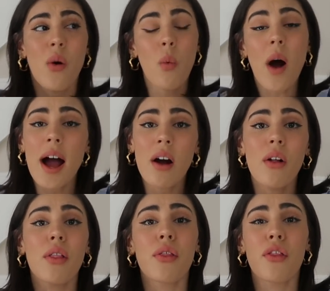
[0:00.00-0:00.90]

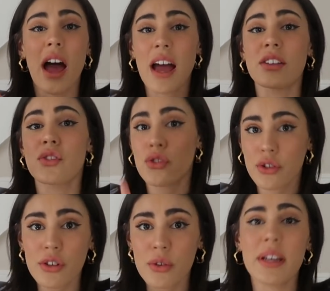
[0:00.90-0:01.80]
while that is
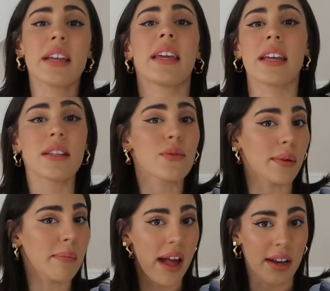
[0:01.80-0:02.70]
true, it is
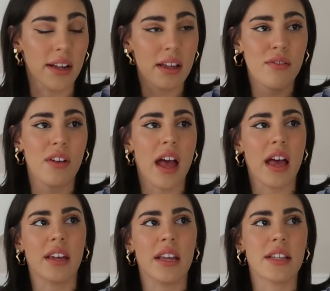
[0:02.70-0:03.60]
repetitive
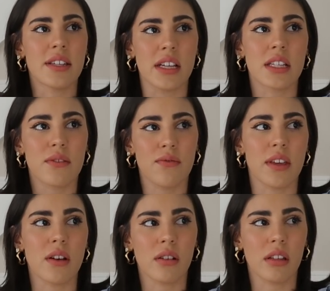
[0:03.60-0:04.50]
and it does
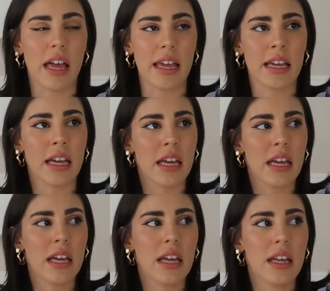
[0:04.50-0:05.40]
feel like,
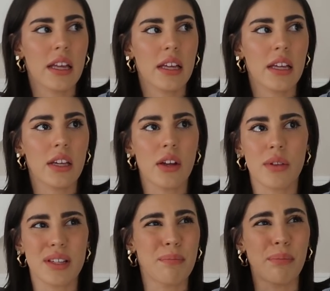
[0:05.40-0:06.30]
you know,
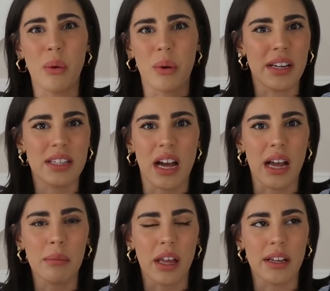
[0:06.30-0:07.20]
this boring
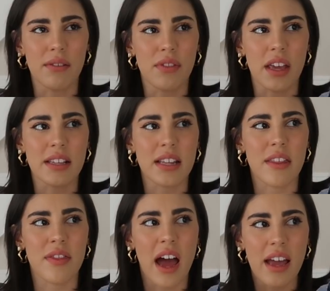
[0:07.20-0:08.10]
timeline of things.
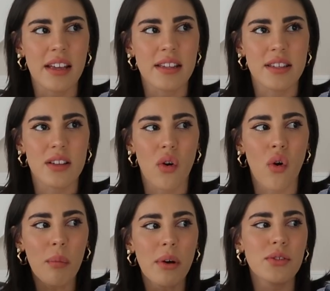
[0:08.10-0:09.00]
That is
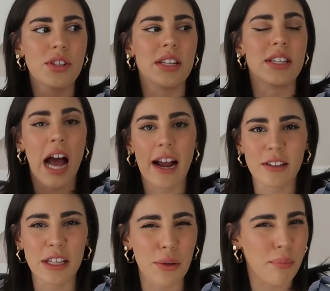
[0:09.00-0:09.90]
almost
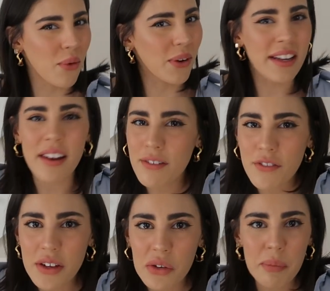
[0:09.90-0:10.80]
entirely the point, I
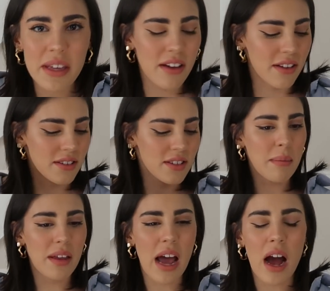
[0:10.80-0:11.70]
feel, because I
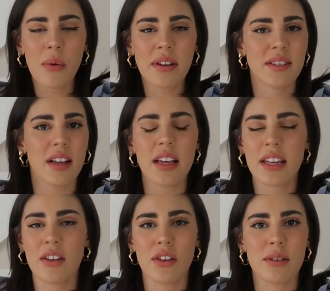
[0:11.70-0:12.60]
mean, how
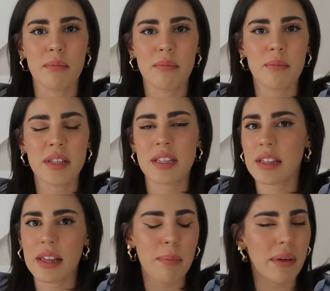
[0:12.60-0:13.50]
exciting could
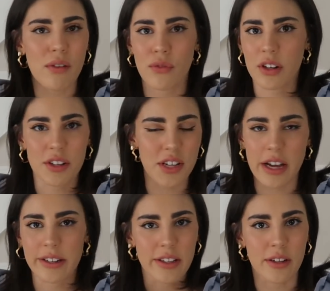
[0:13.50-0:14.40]
sleeping for an
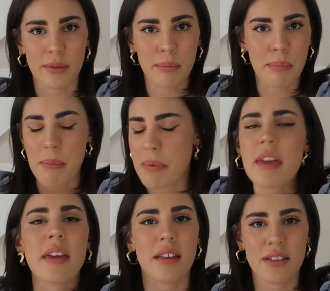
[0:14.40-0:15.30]
entire year
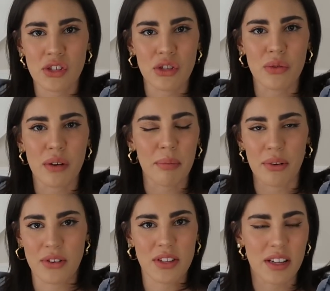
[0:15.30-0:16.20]
be to a
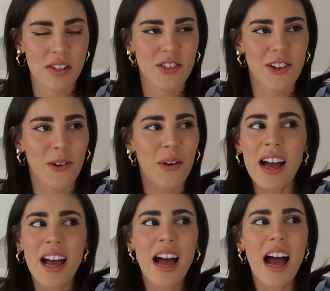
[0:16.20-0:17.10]
person? So
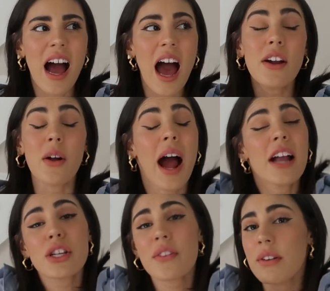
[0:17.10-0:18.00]
I don't know,
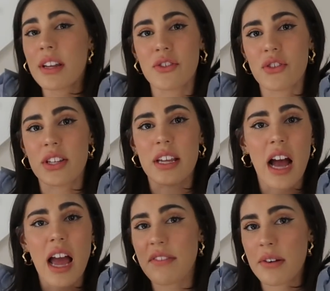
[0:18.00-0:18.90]
I just found it
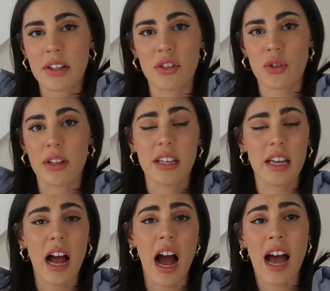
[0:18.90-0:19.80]
interesting. I found it
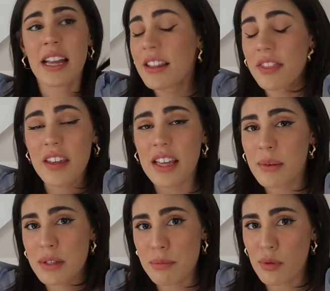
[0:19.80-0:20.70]
intriguing. I didn't think
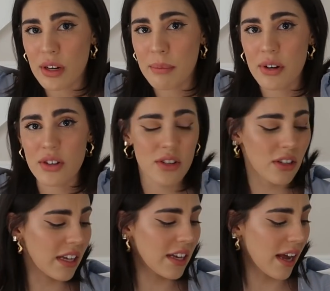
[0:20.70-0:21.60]
it was boring
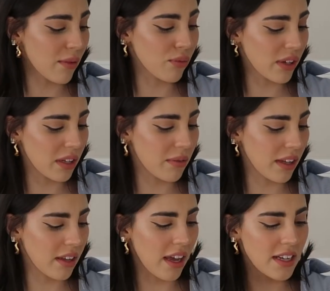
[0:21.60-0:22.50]
personally, and I
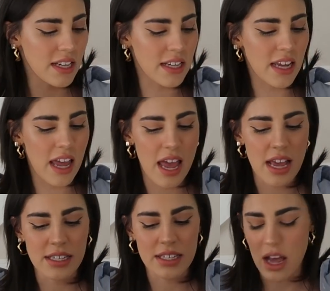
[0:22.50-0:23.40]
really liked it.
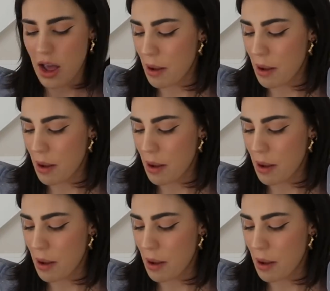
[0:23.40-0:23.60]
And